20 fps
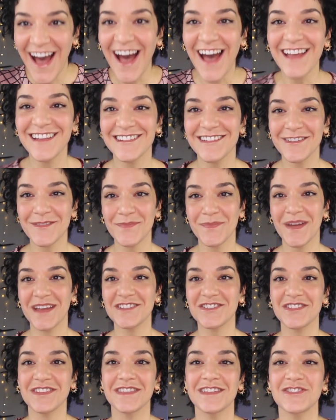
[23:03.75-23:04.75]
I didn't
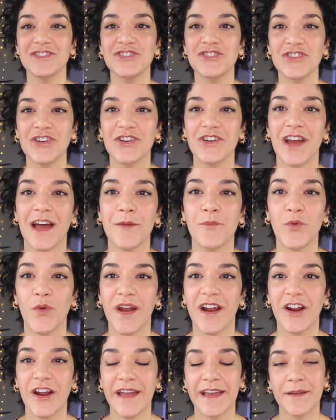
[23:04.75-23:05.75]
mention this shirt I'm
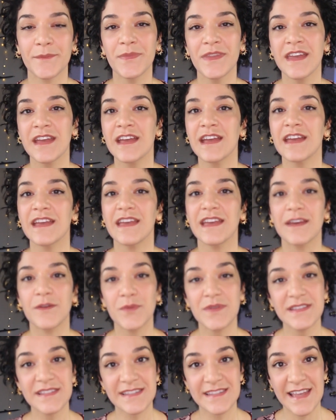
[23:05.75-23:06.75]
wearing. It
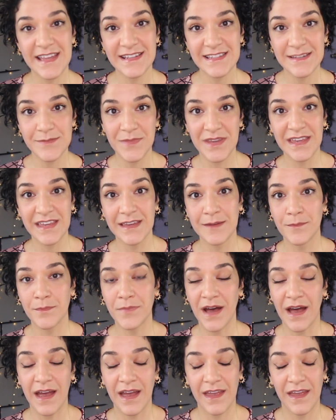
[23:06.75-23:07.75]
was sent to me
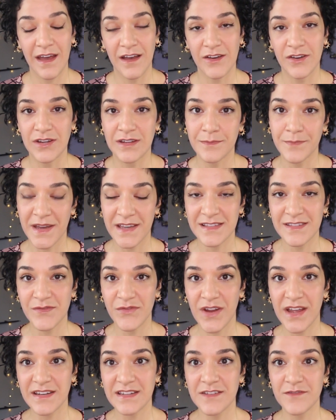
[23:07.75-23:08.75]
by a good best
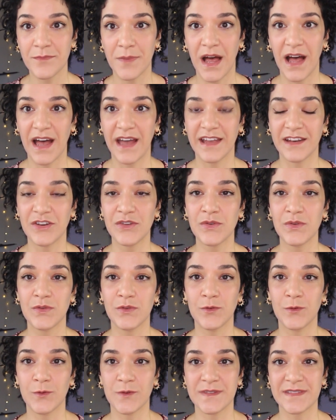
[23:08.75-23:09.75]
friend of mine
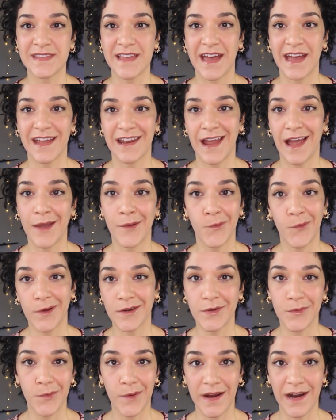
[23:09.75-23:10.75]
who said I
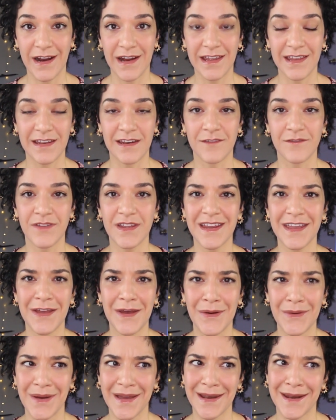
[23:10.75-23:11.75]
wouldn't wear it in a
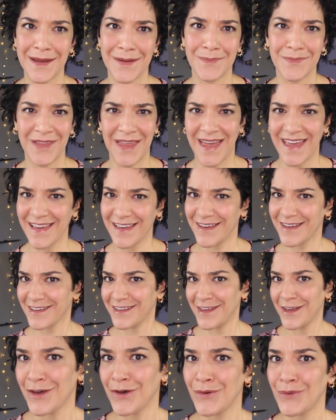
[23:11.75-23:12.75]
video. And I'm like,
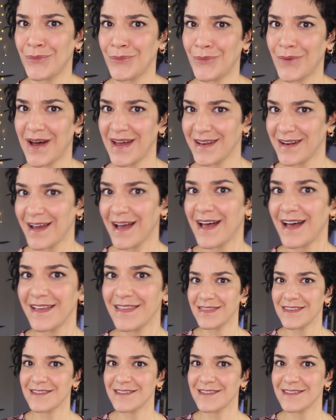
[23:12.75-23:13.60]
why not?